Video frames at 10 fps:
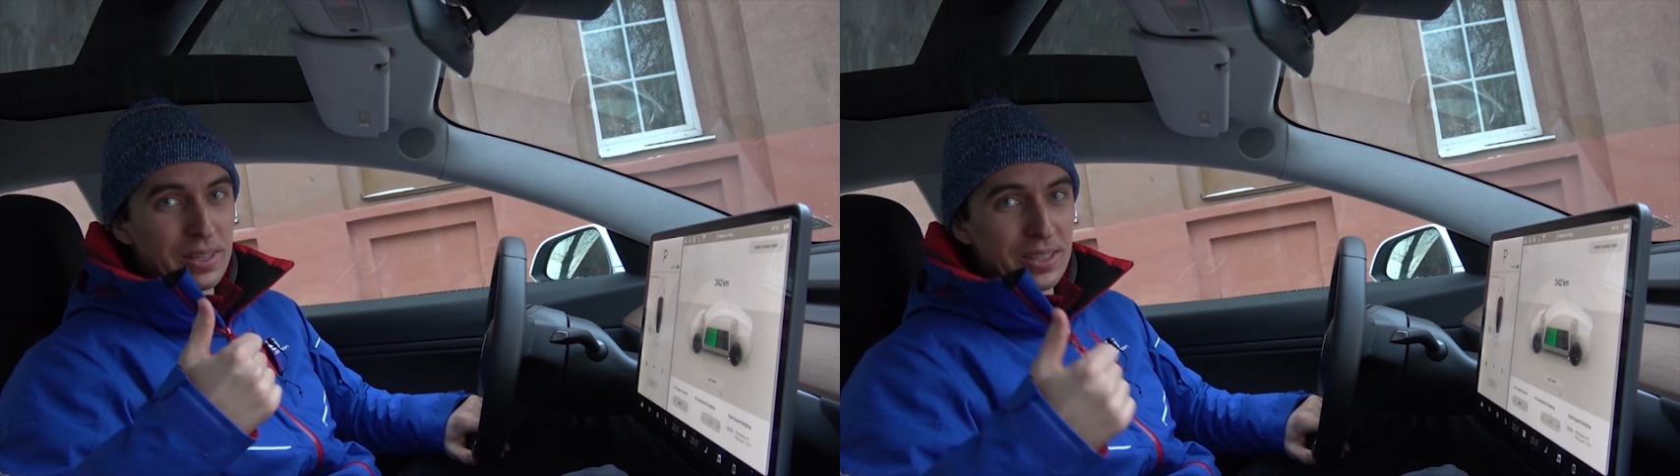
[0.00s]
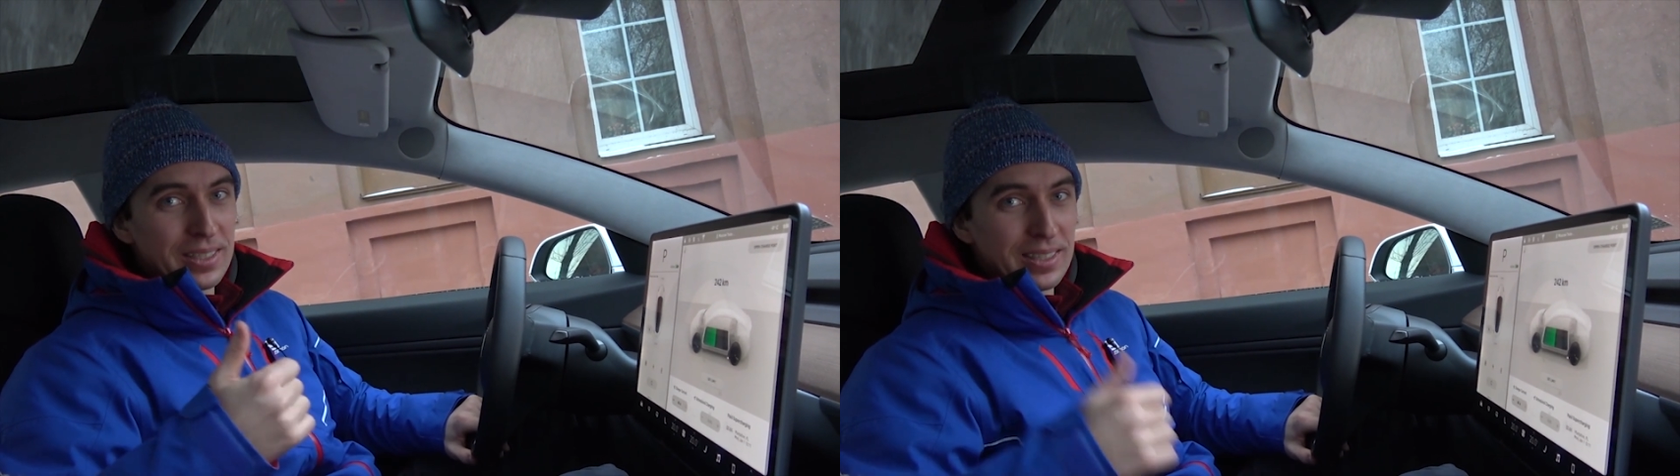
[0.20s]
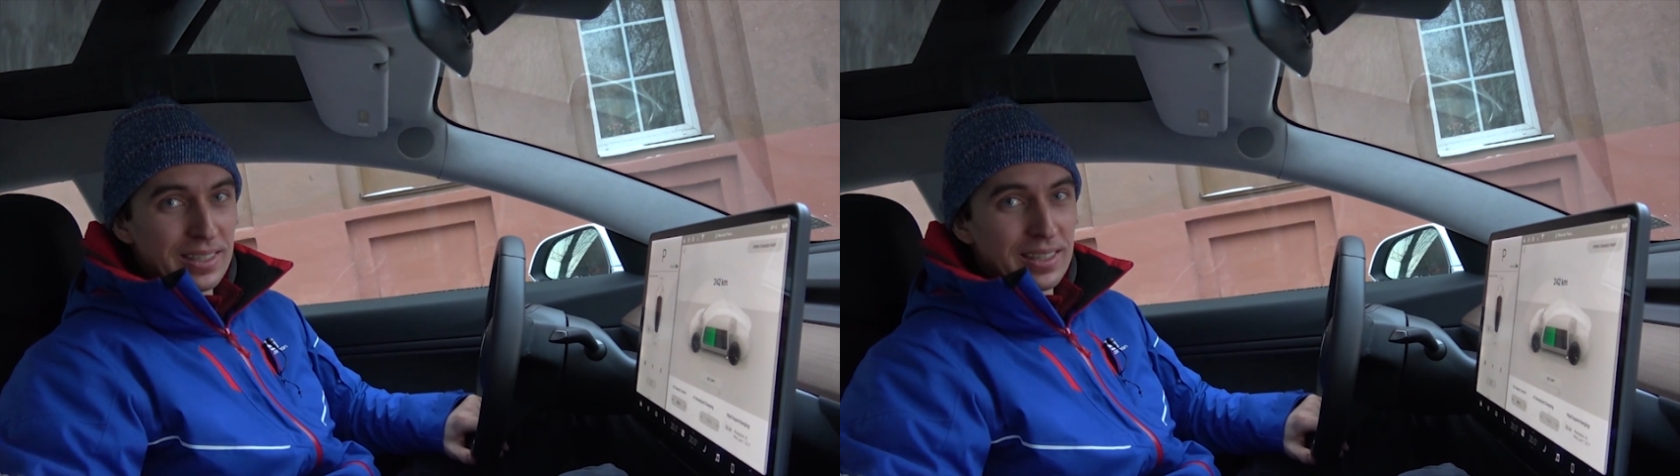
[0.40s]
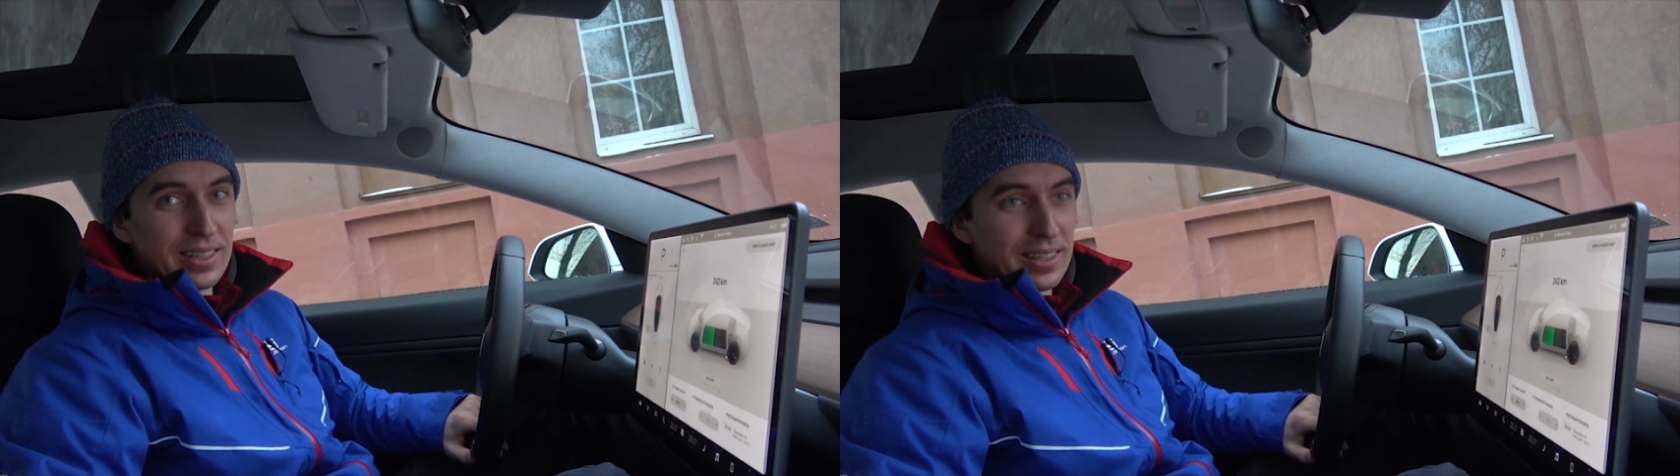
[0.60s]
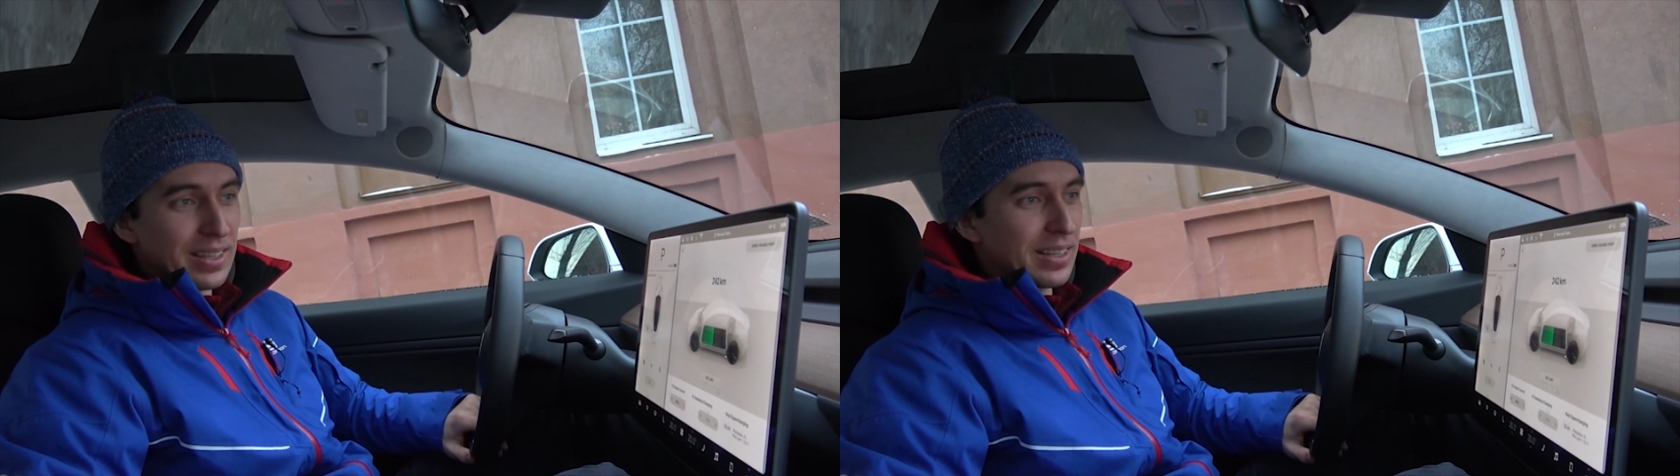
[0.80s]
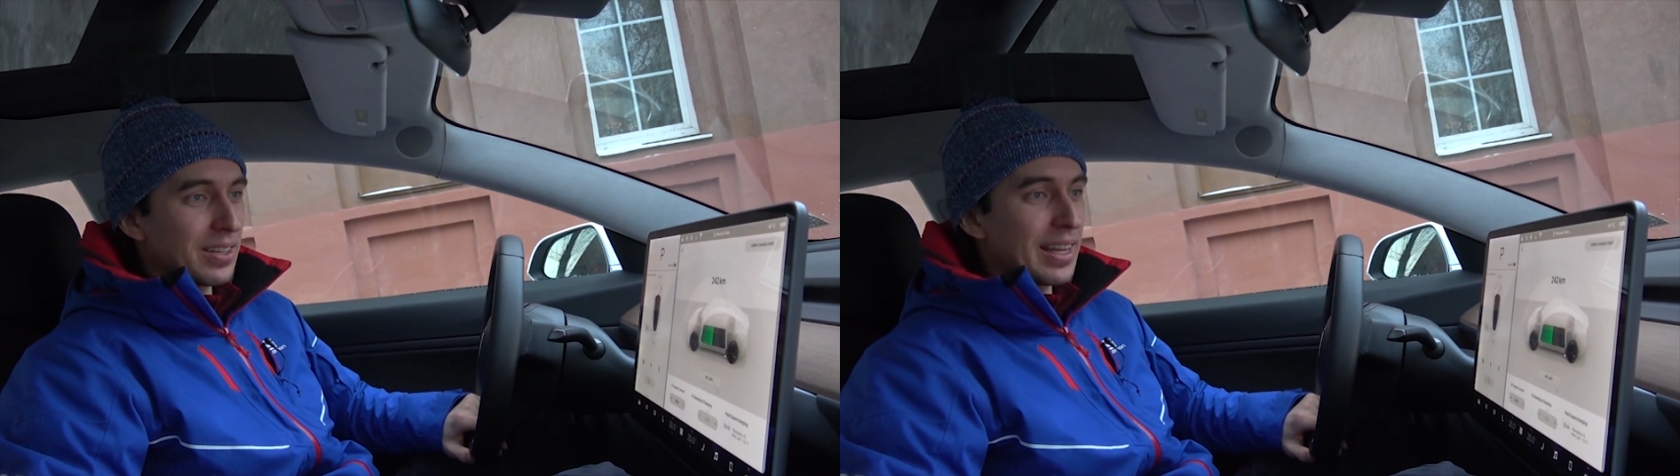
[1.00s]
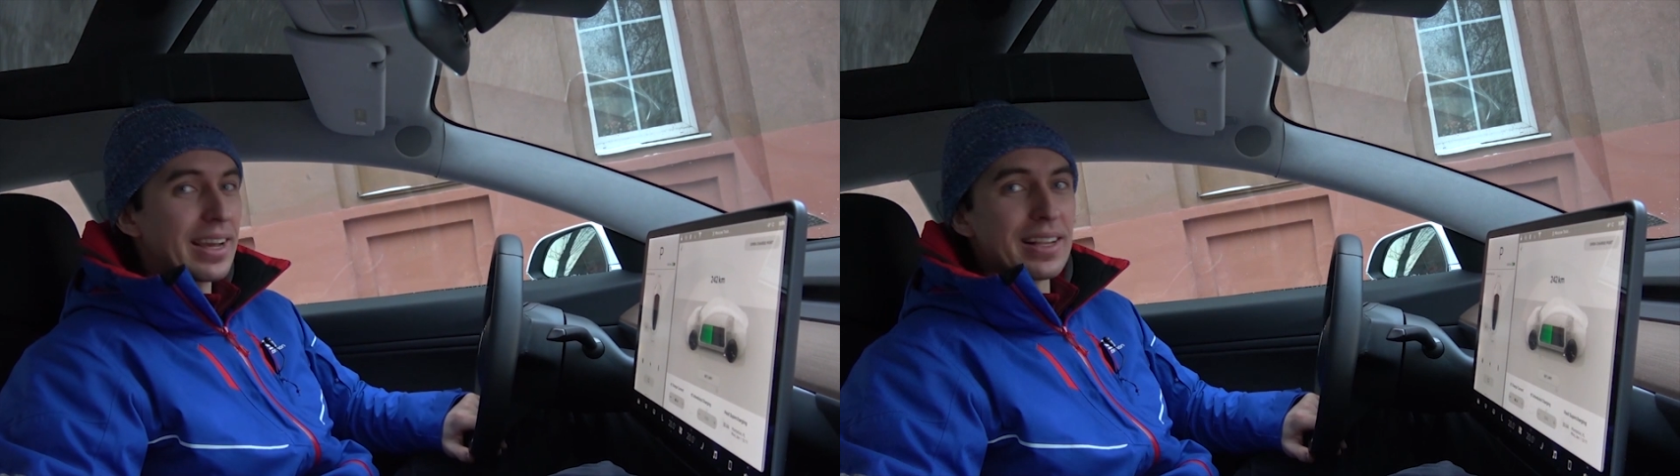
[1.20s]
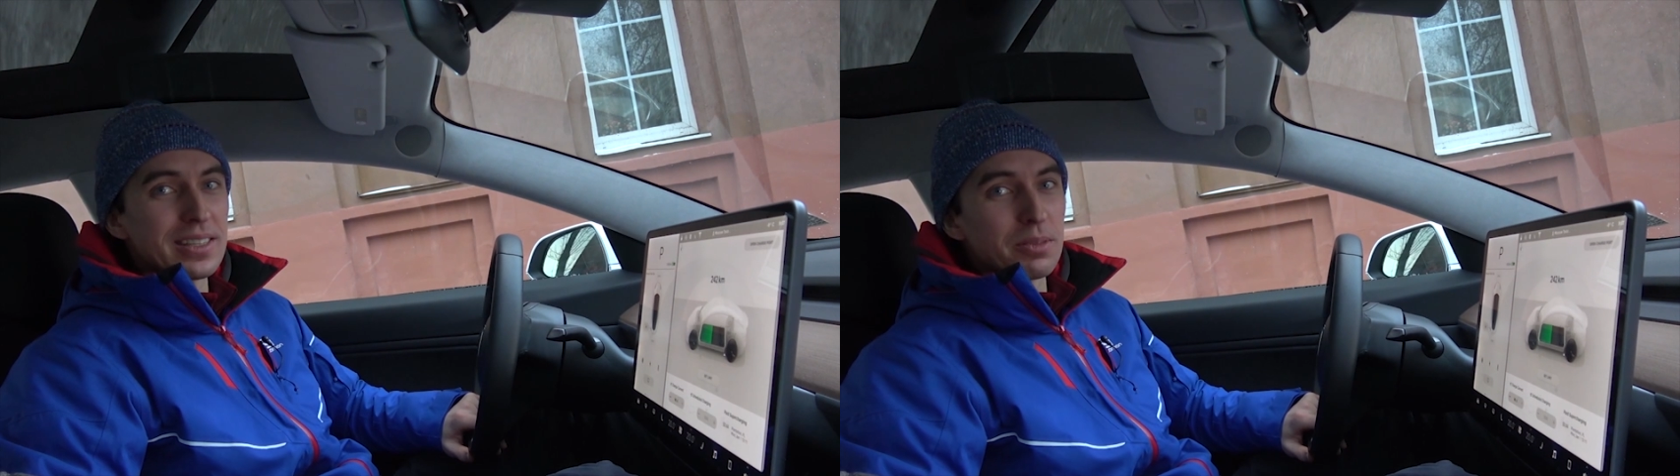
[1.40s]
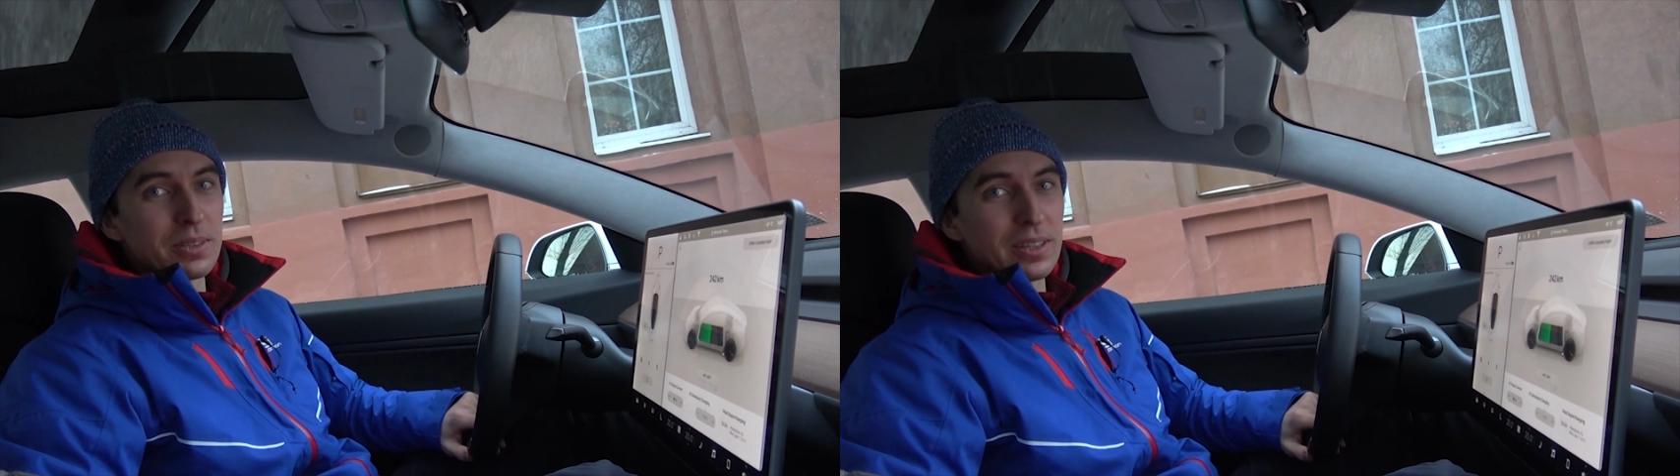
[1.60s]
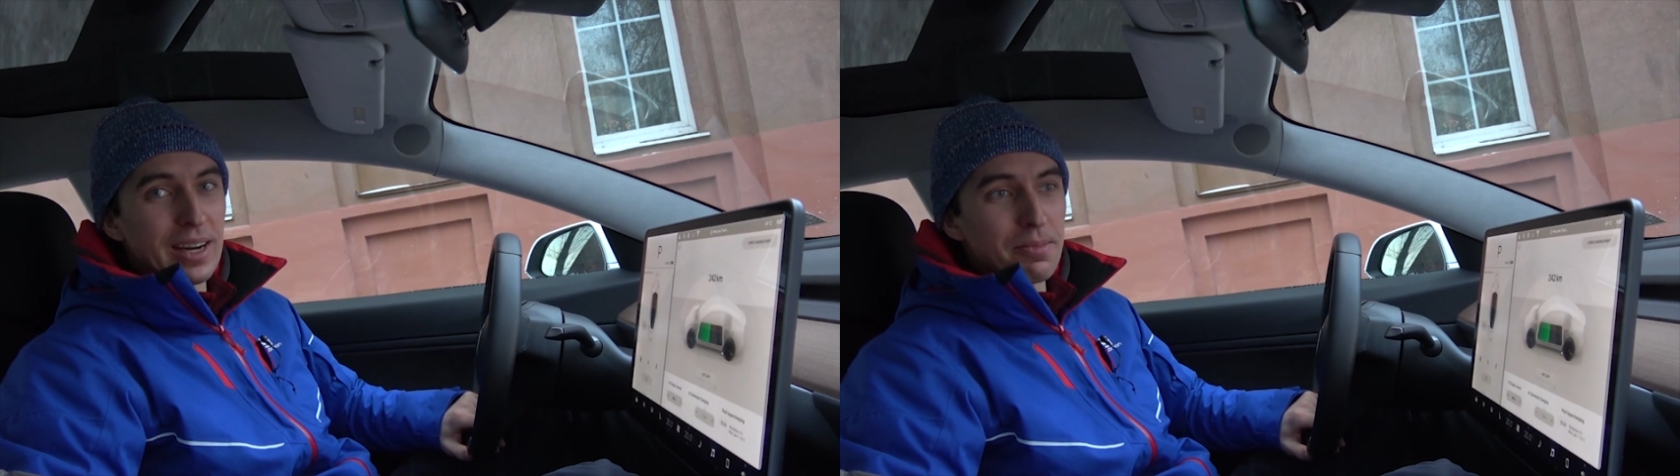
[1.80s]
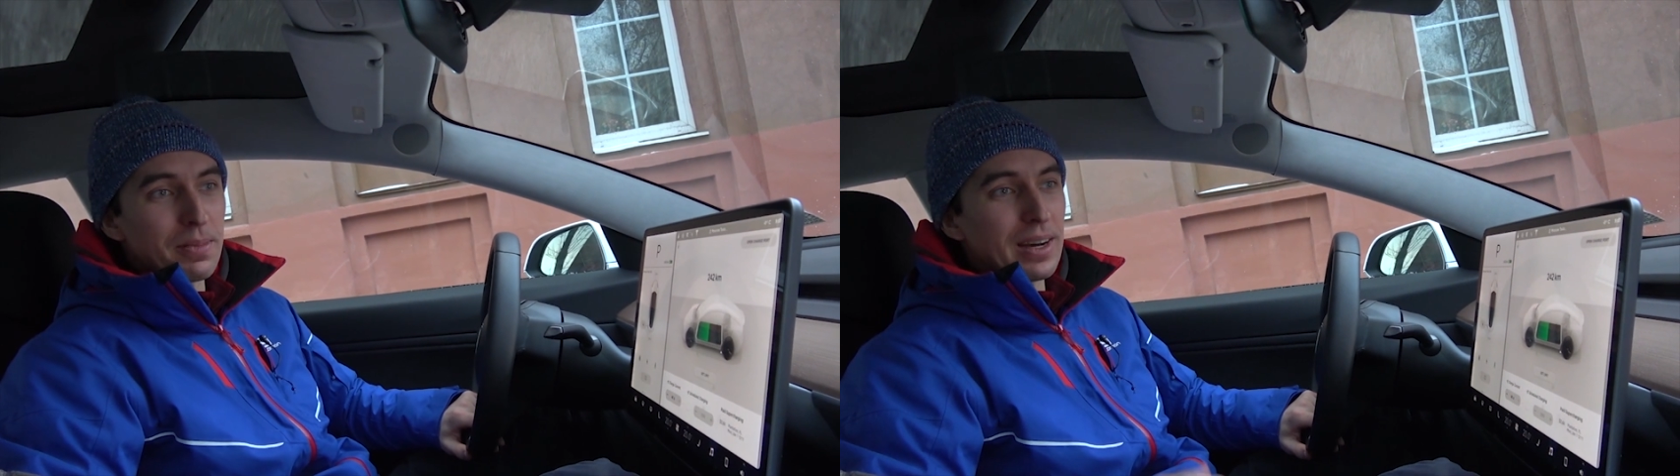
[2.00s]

please like and subscribe.